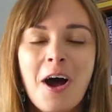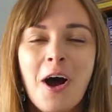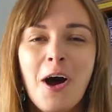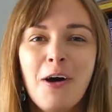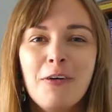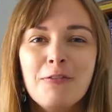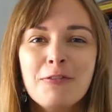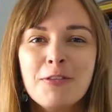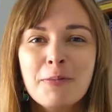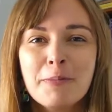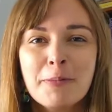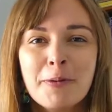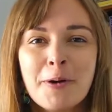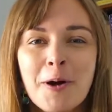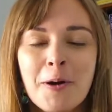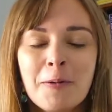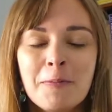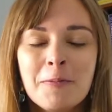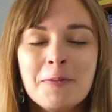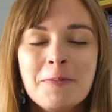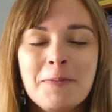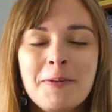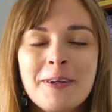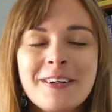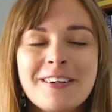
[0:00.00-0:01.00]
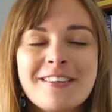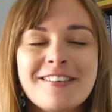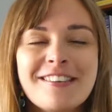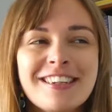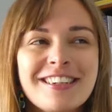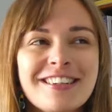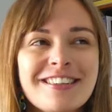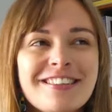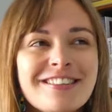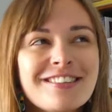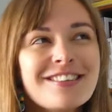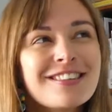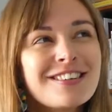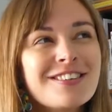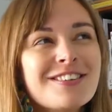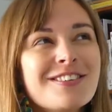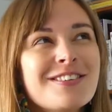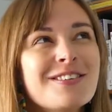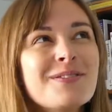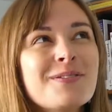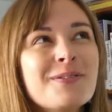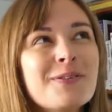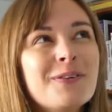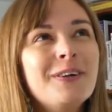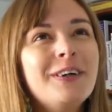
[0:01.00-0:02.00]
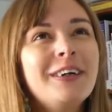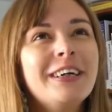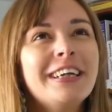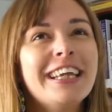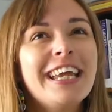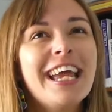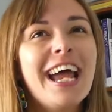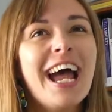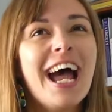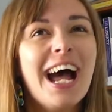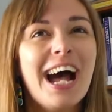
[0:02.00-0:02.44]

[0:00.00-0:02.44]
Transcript: of the props because I just couldn't work it